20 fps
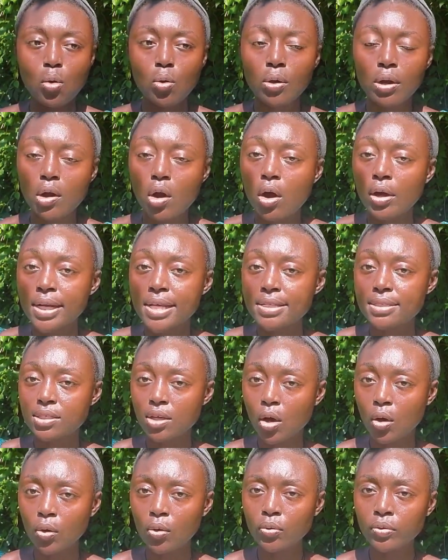or on its
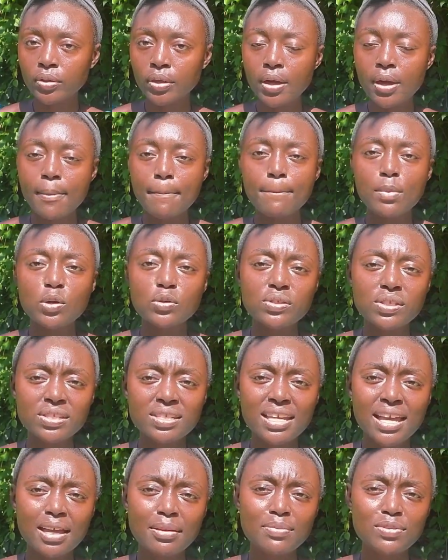own. Most of
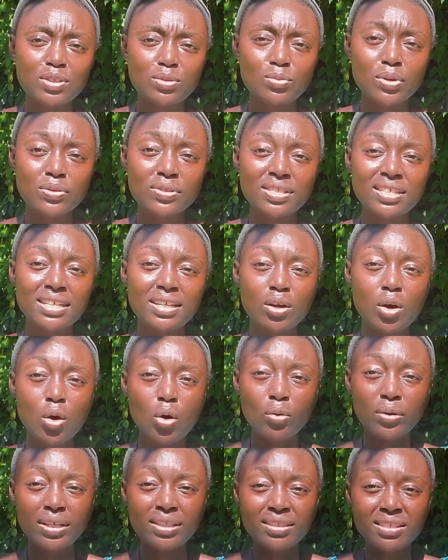the times you will see it
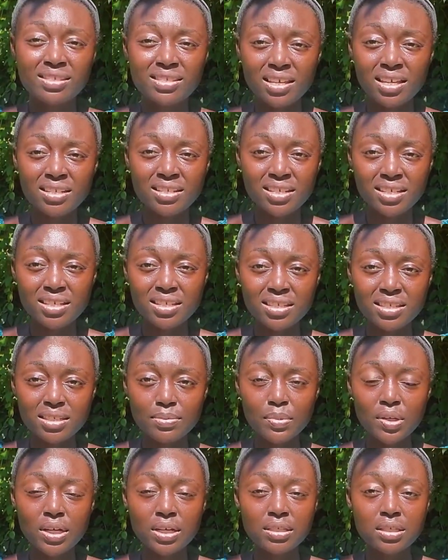holding the sun
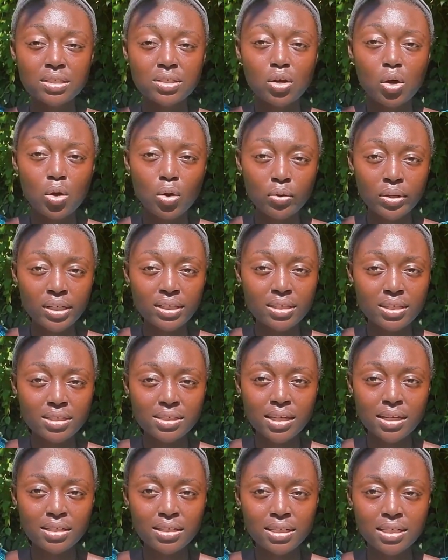disk because it's holding the
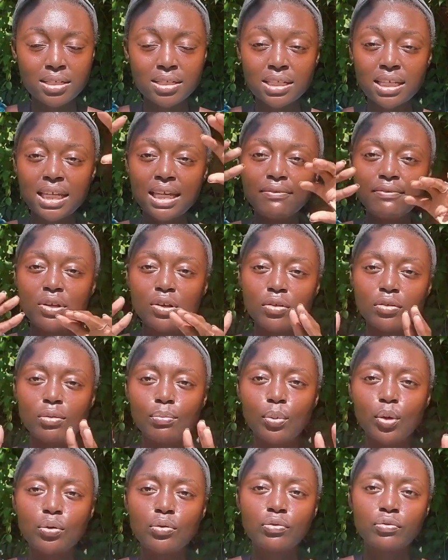sun disk even on
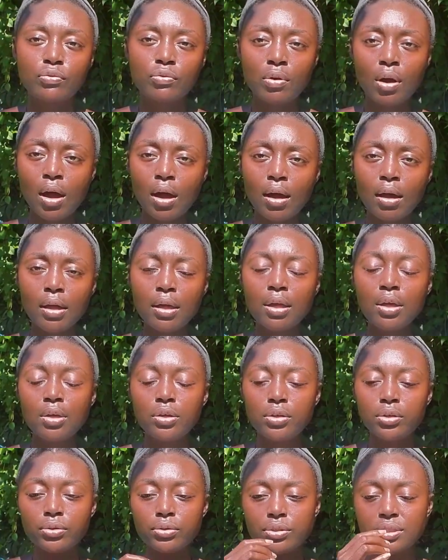the boat of Ra.
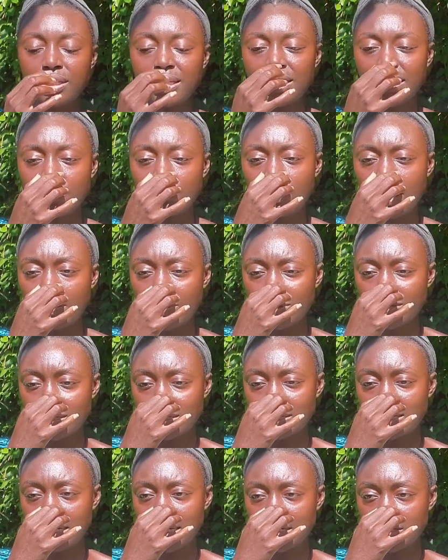You'll see a
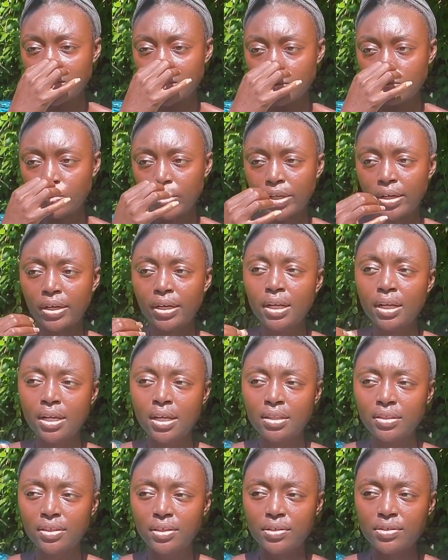representation where
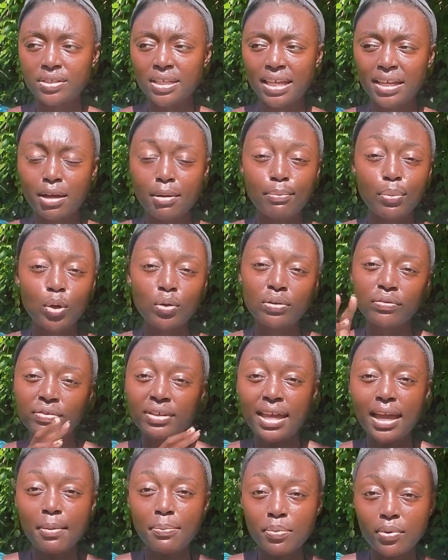there's like a boat of
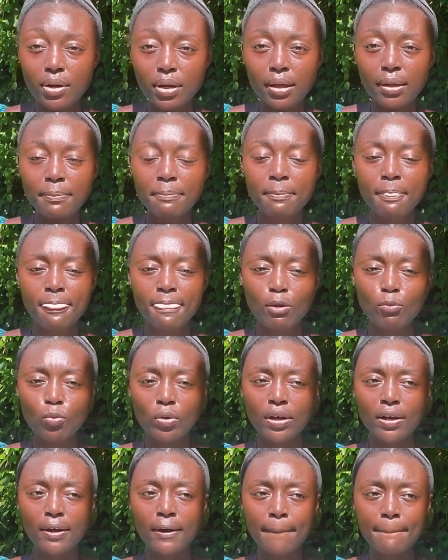Khepra
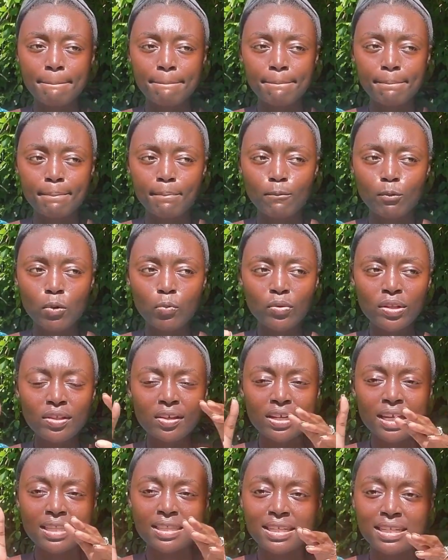where when we
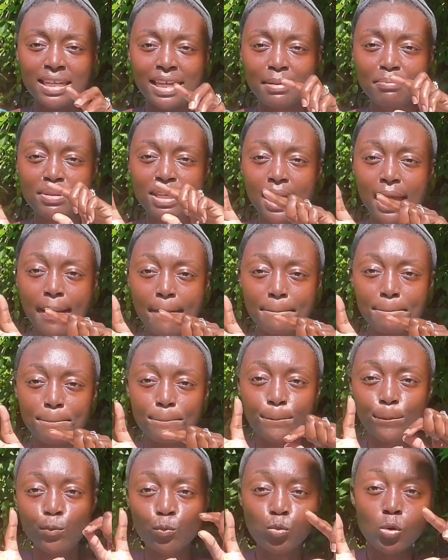look at the name Kep
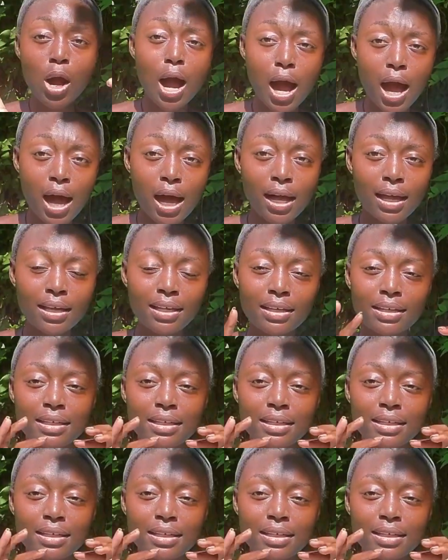raw,